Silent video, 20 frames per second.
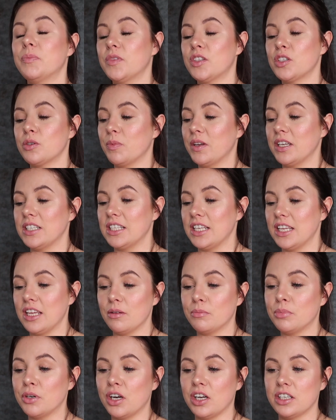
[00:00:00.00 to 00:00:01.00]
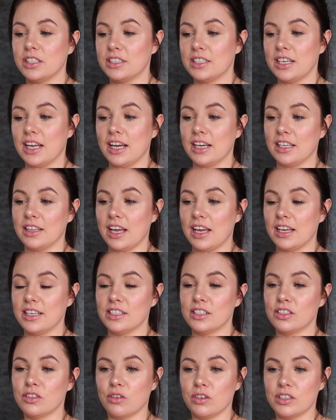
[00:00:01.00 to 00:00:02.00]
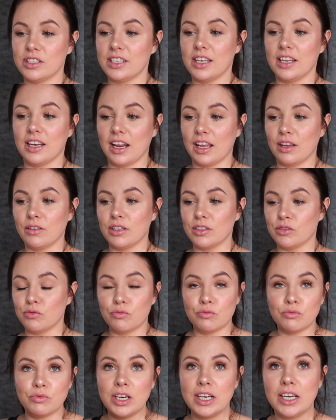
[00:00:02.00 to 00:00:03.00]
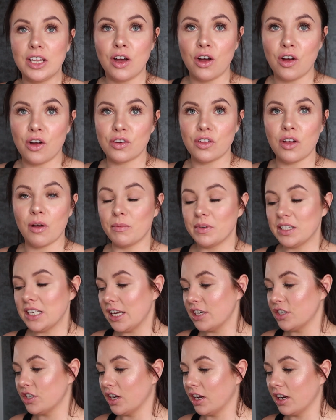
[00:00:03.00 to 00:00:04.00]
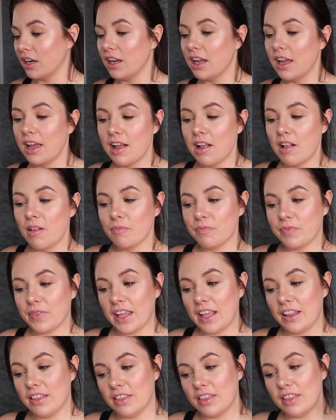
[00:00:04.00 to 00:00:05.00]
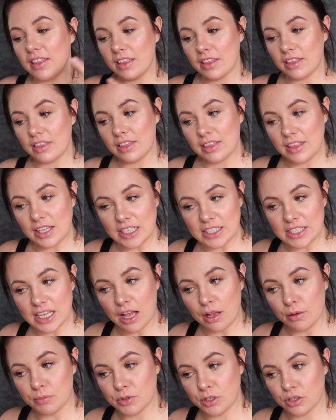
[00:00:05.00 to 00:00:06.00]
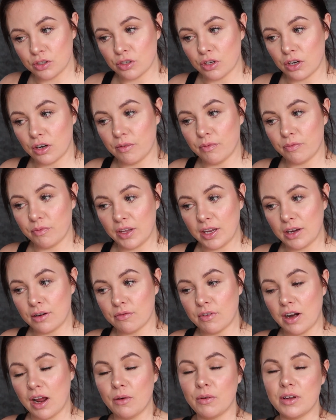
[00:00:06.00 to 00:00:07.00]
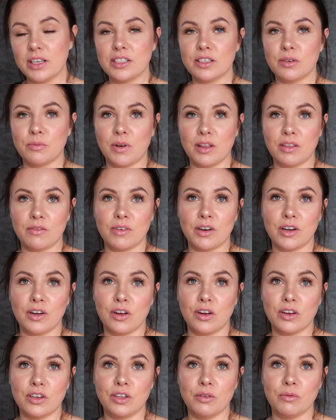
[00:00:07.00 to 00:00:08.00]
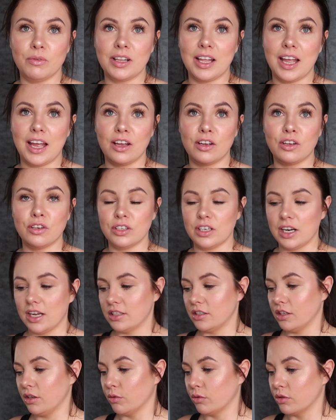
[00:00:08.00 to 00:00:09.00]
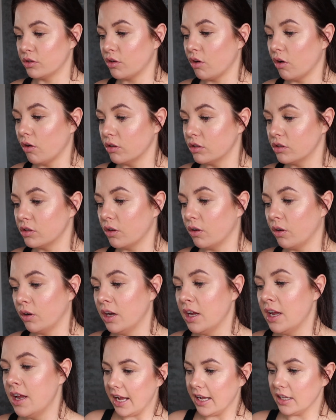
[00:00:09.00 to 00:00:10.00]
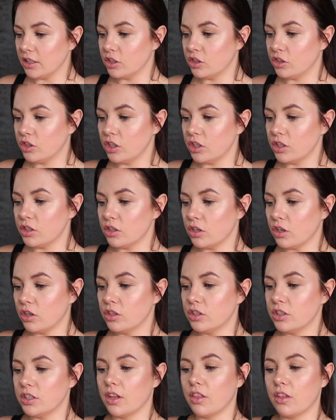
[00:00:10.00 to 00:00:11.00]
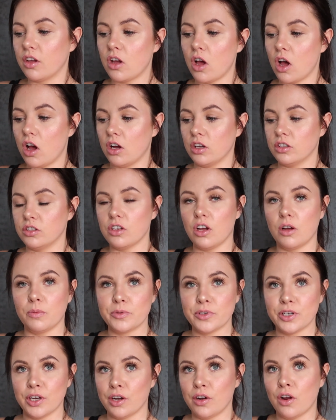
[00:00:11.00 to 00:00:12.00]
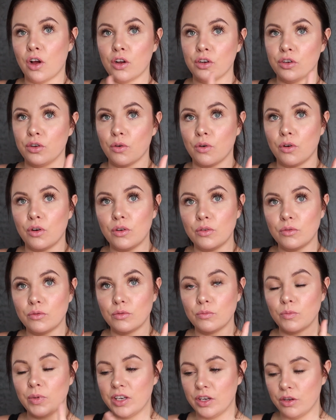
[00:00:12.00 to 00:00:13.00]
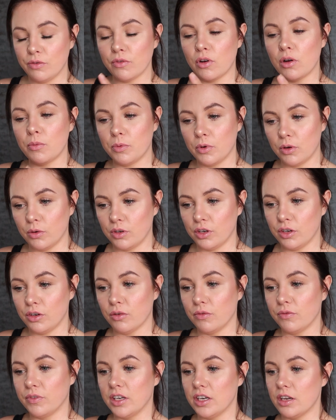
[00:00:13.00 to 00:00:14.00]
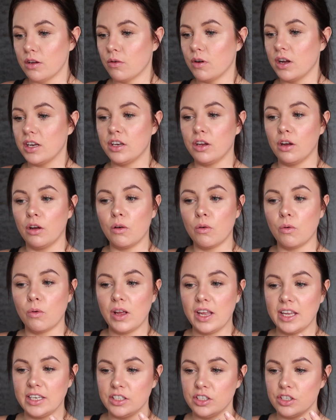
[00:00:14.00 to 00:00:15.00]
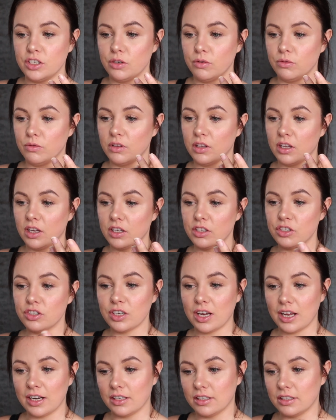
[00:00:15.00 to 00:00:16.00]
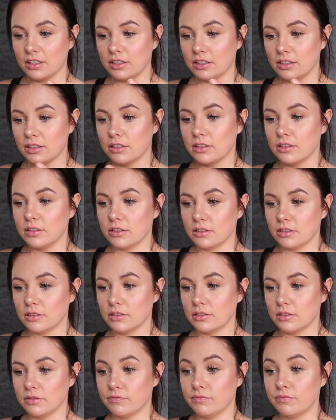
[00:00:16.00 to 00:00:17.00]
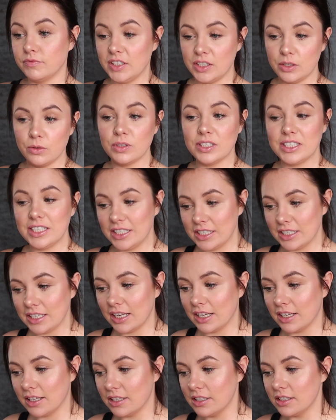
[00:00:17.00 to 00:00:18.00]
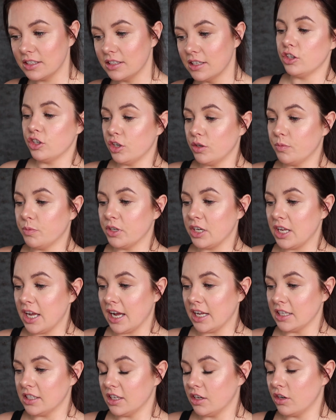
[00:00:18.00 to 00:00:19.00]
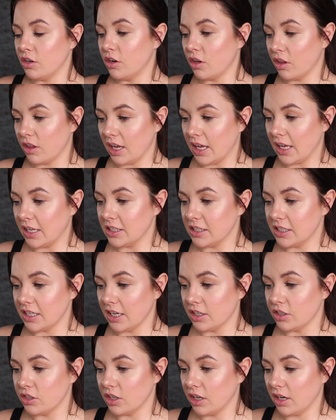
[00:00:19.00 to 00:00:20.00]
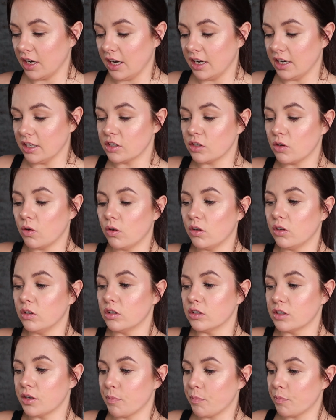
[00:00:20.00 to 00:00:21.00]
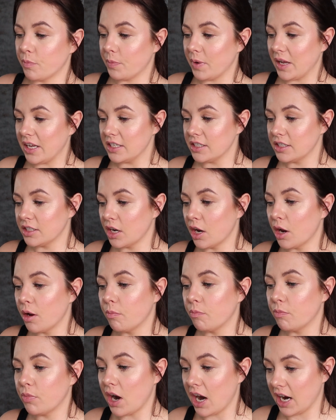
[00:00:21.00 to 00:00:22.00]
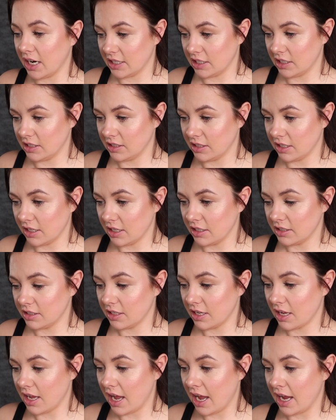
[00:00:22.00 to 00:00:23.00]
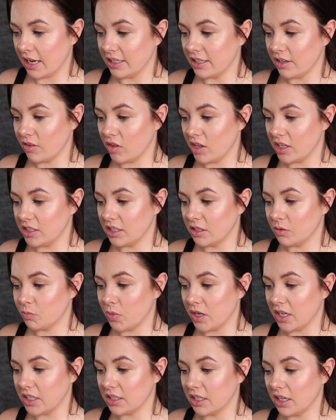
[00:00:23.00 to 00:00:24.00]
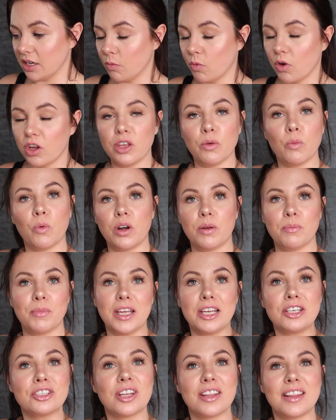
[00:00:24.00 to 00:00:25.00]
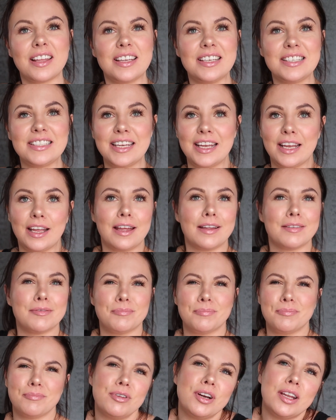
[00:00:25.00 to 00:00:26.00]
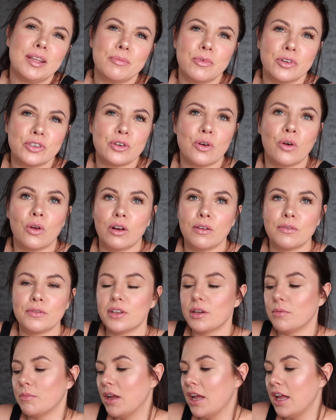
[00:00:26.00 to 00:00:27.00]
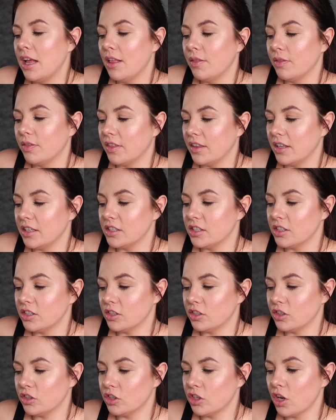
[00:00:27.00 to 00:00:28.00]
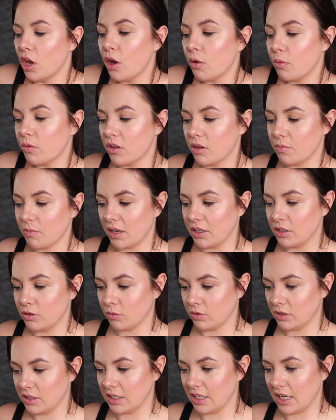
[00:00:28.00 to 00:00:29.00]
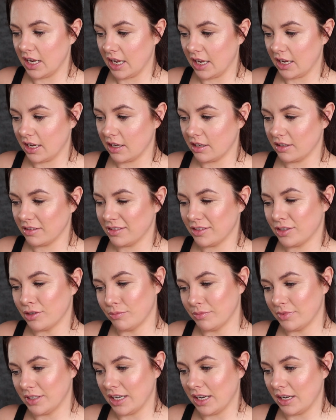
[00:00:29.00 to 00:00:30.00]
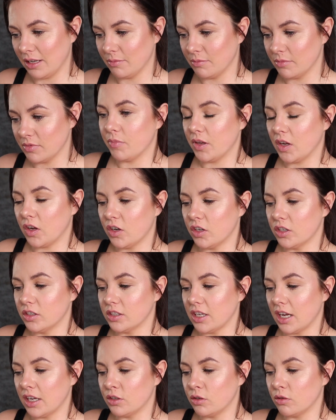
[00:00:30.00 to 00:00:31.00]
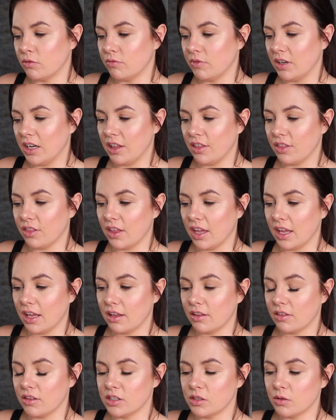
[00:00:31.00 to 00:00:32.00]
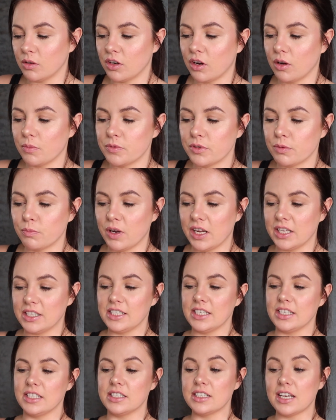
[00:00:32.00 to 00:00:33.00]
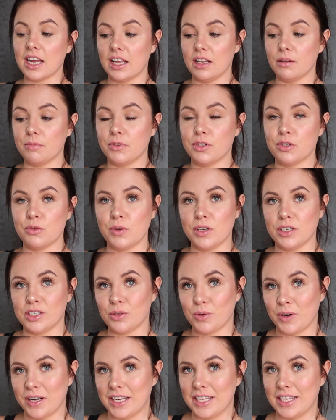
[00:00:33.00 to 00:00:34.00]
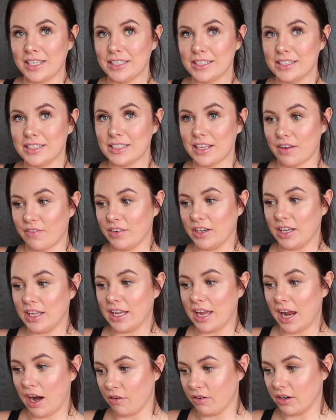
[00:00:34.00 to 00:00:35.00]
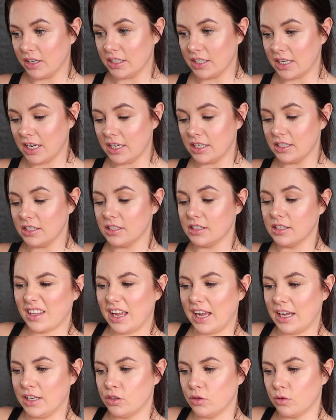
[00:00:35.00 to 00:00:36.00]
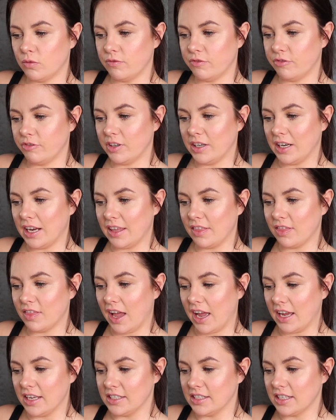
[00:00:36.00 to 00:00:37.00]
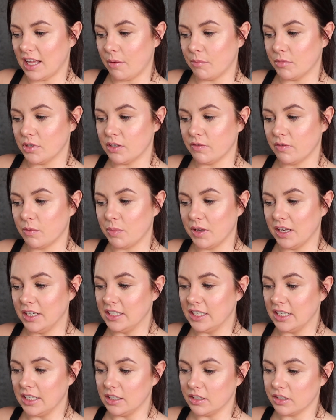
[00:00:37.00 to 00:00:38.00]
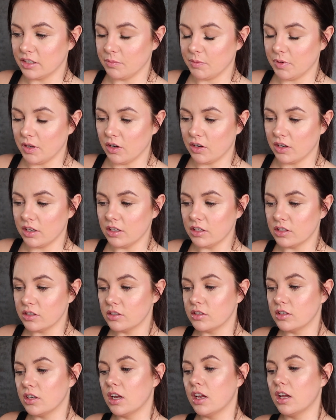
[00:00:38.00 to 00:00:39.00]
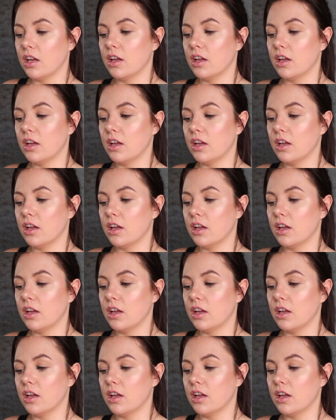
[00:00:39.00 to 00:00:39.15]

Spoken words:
So basically you'll put on a tag that is sort of saying like it's really hard competition, and this helps you sort of figure out as to whether or not you will get a good SEO score. So it's just under the cards option on your, when you've uploaded your video and you go into the channel video details, TUBEBUDDY adds another extension and it's called best practices, and this is basically what you want to make sure that you tick pretty much all of them. There's 2 of them I don't tick sometimes because I don't really think there's an option where it says title between 20 and 70 characters. I don't feel like that is that much of a big deal, to be honest.